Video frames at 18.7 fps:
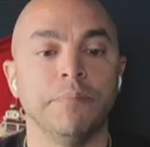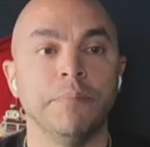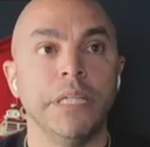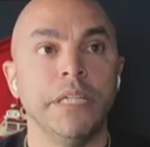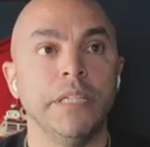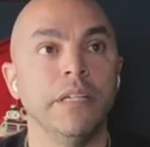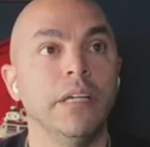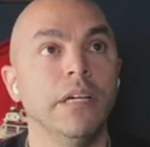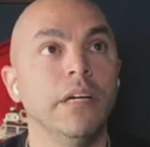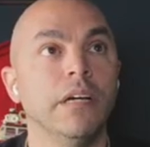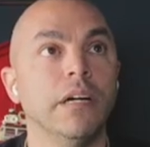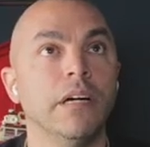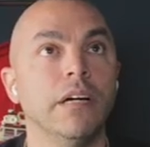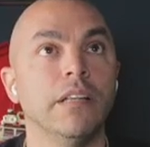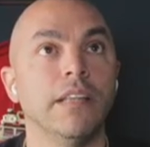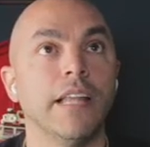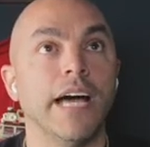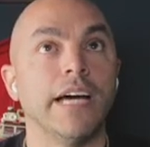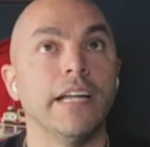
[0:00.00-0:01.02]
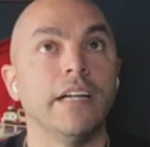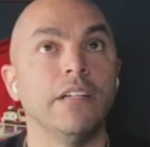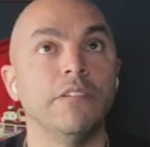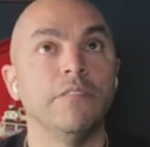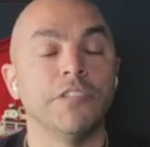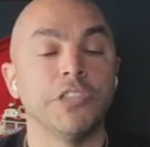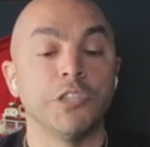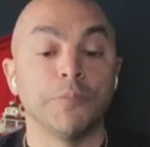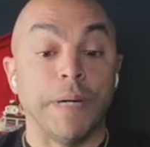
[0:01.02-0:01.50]
meet a lot
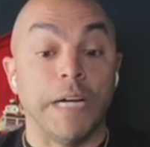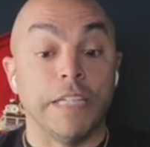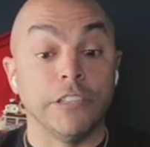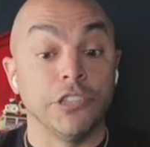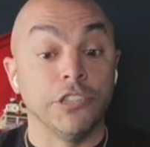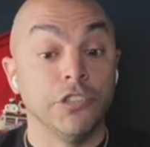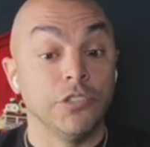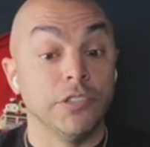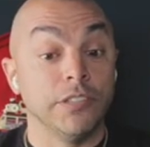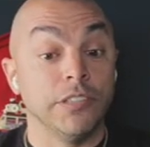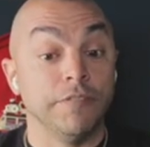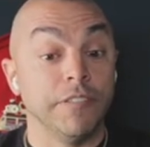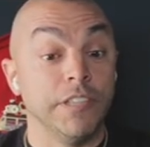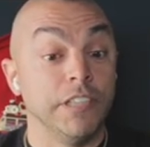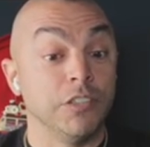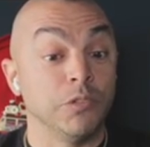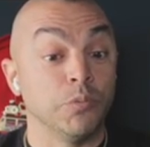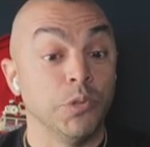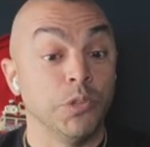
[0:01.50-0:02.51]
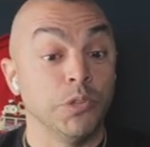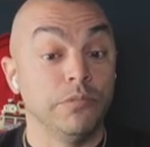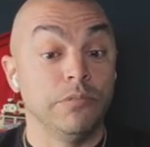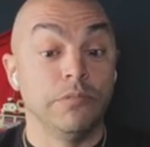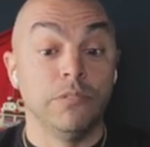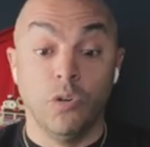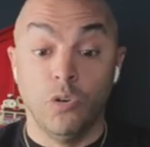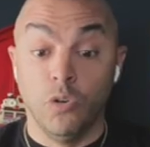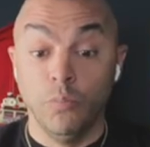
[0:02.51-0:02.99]
of sponsors in the fitness world,
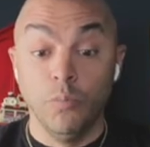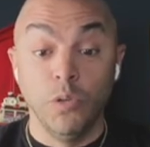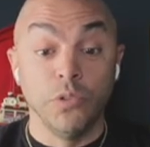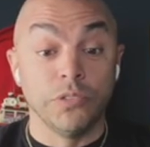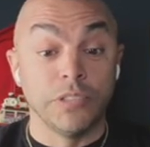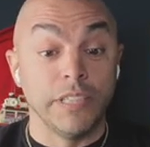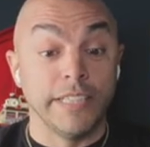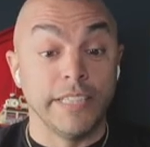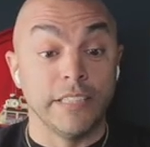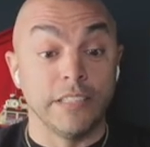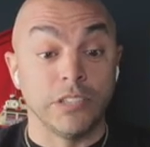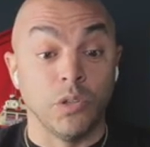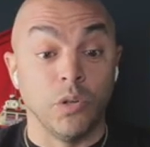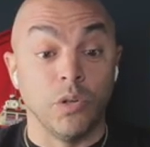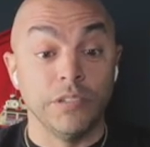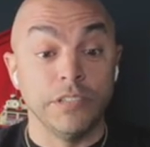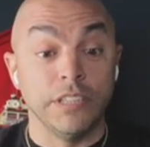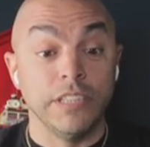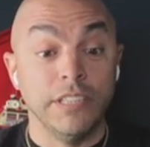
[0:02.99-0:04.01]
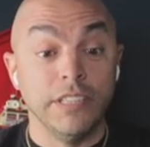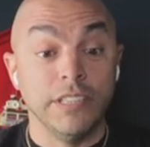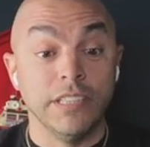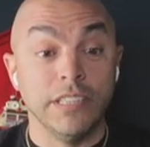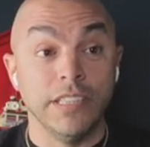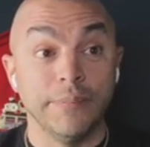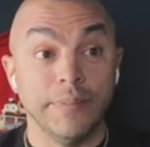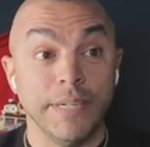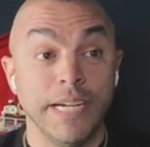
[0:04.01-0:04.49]
almost like Assault.
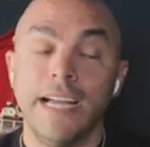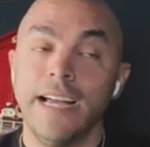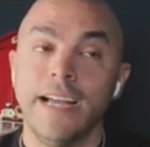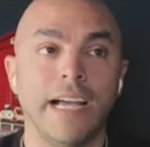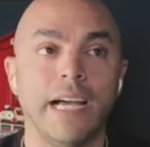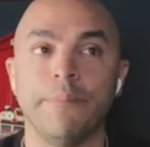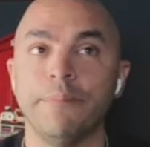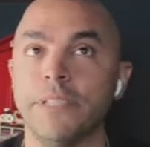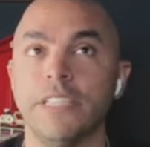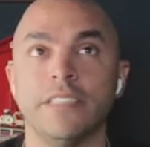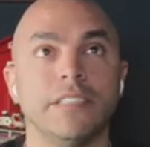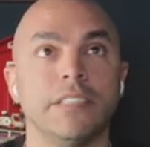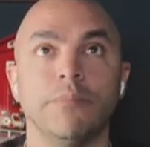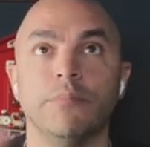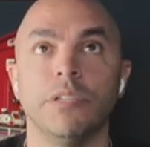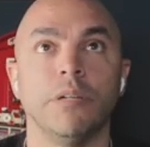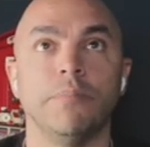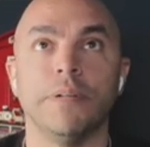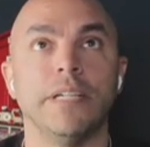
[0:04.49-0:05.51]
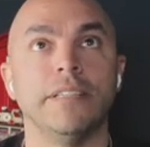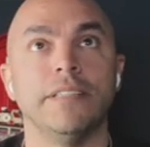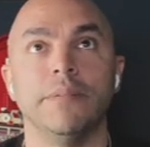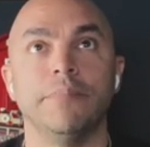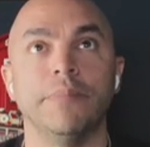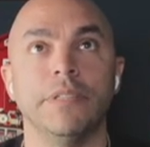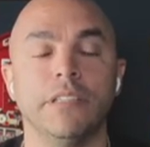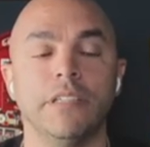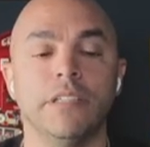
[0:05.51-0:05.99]
I happened to stumble upon
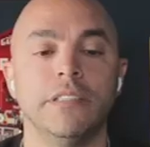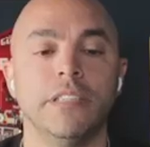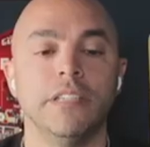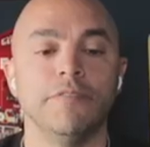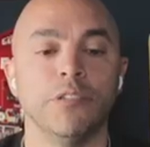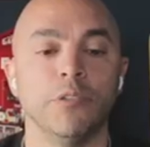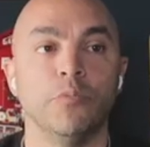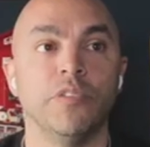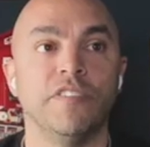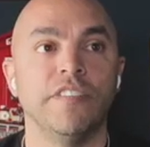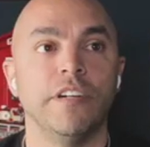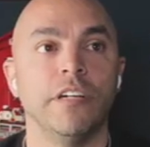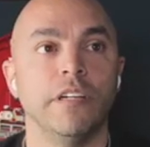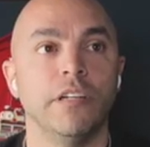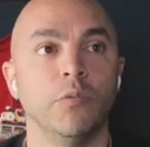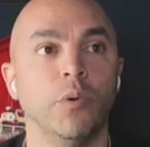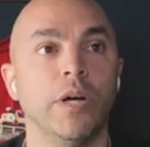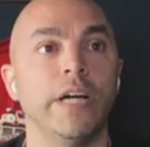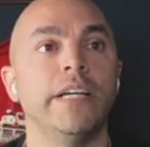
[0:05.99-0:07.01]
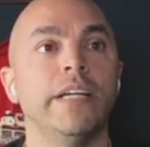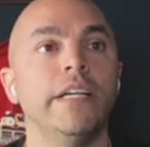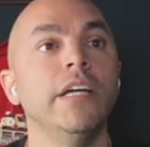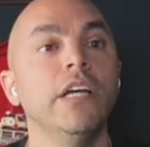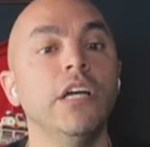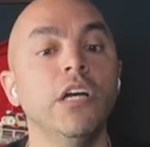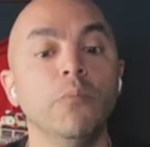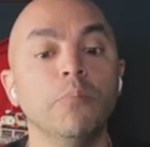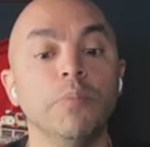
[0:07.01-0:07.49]
them in a different way,
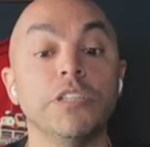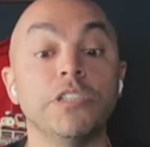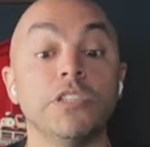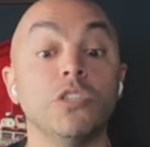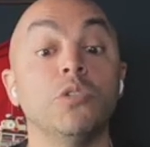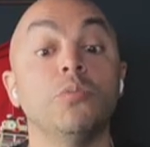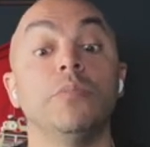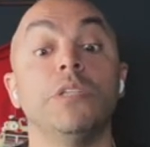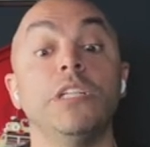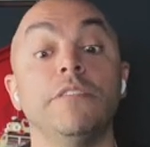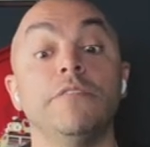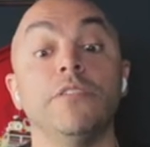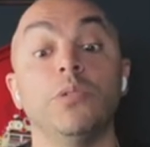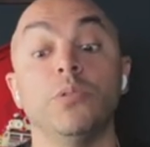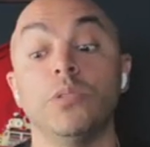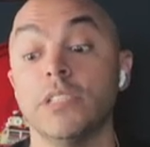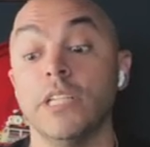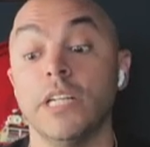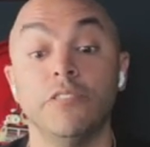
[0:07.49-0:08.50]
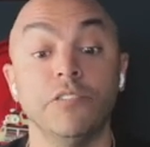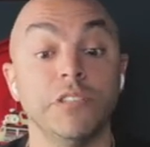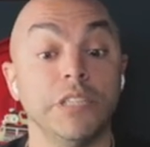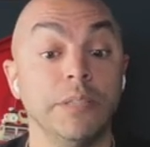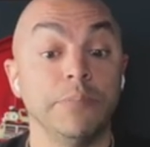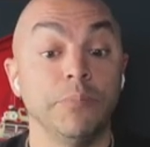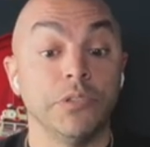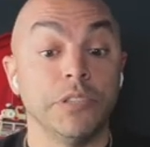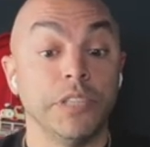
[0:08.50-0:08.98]
but so many folks that I was
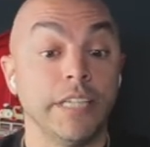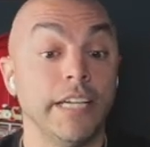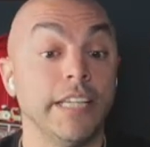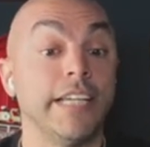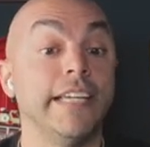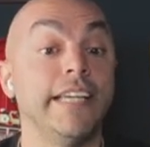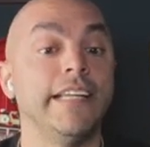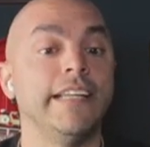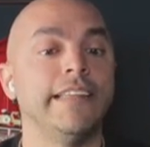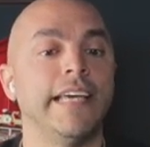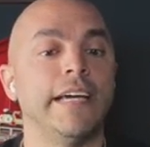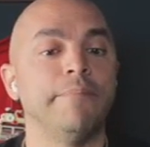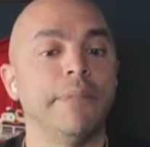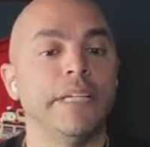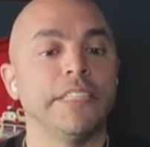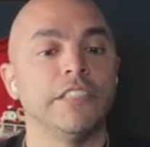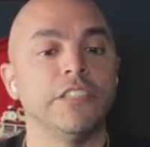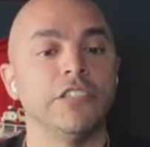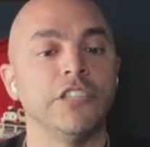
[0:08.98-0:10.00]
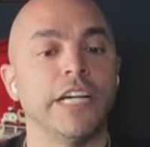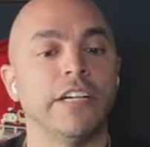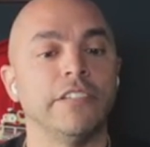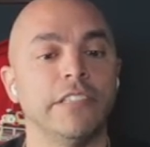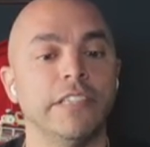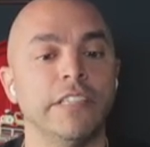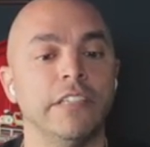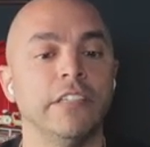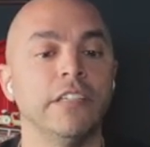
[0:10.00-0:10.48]
able to kind of get that message
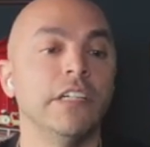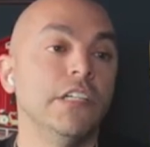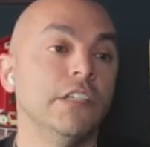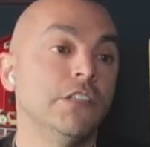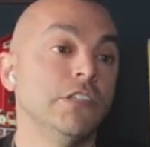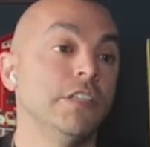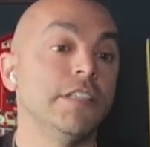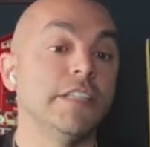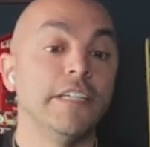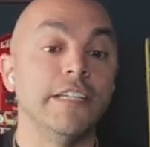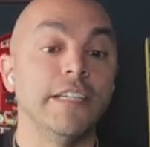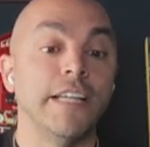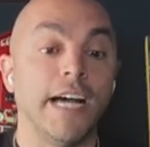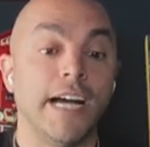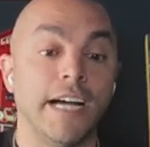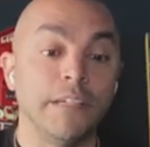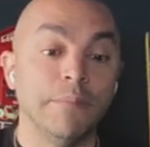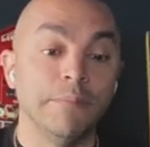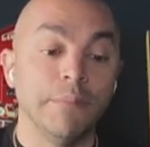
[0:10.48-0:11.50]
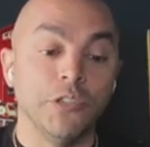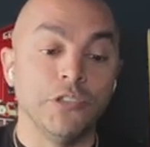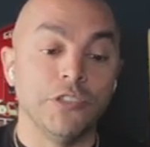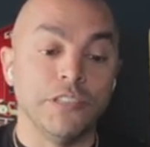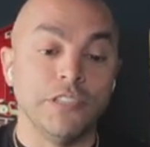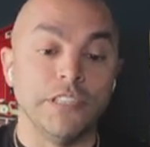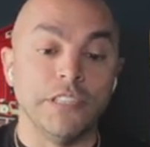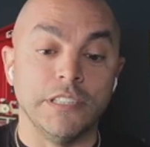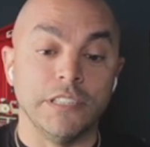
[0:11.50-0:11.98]
out there to the
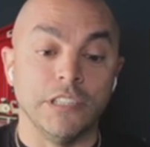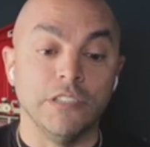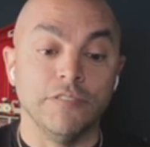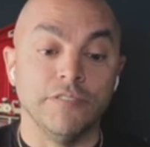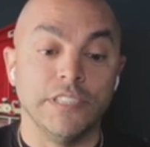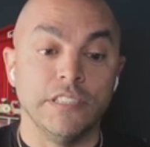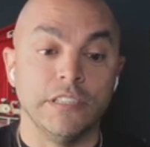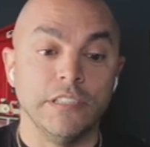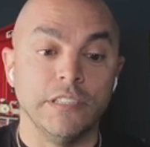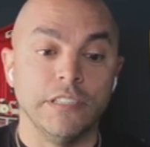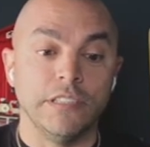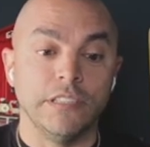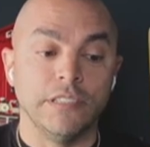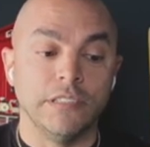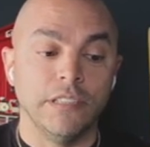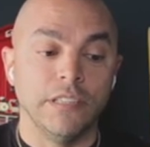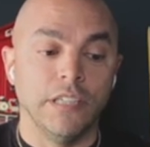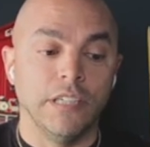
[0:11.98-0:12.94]
non-emergency services